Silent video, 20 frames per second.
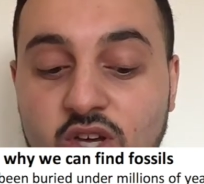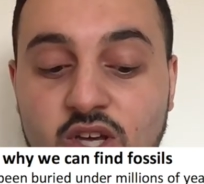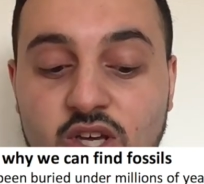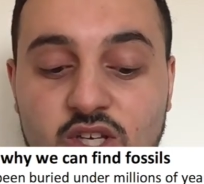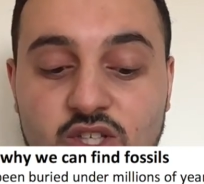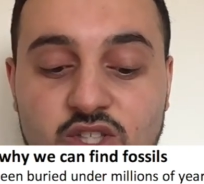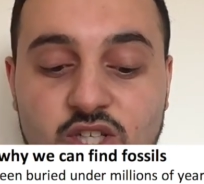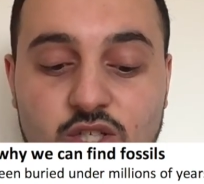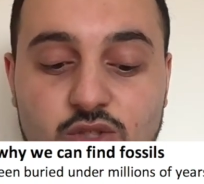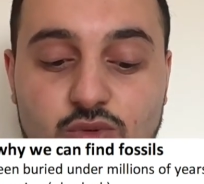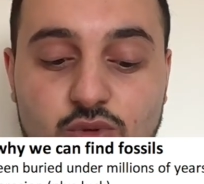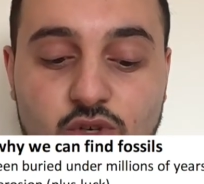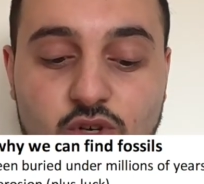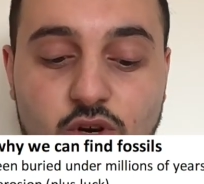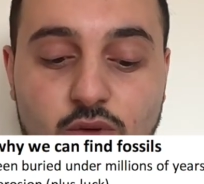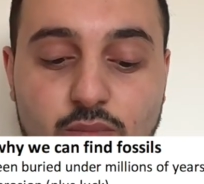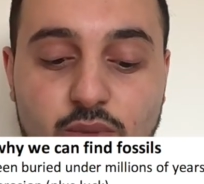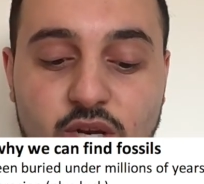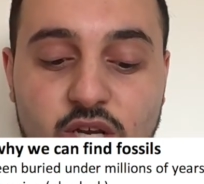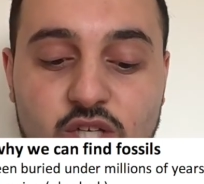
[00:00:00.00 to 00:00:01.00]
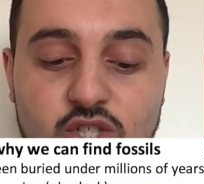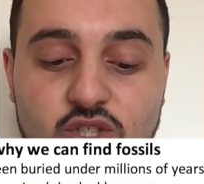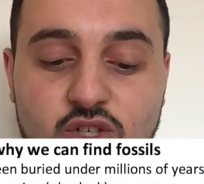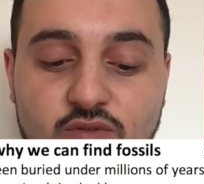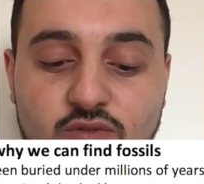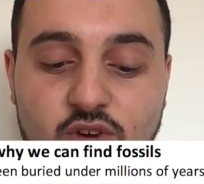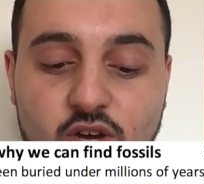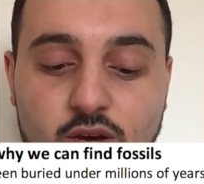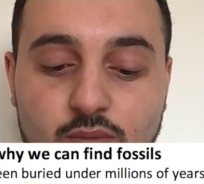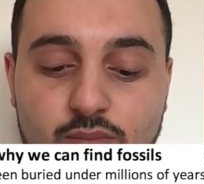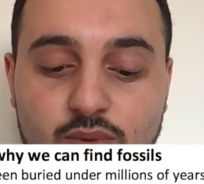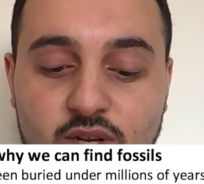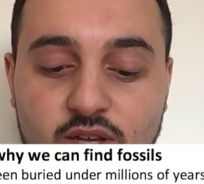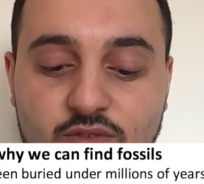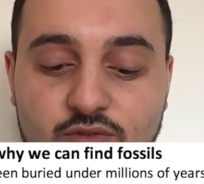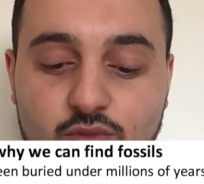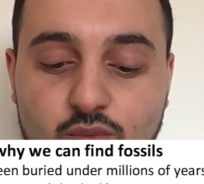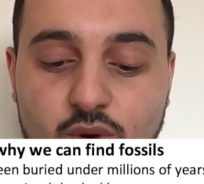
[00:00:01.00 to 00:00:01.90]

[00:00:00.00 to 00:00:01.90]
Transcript: It's down to a combination of uplift,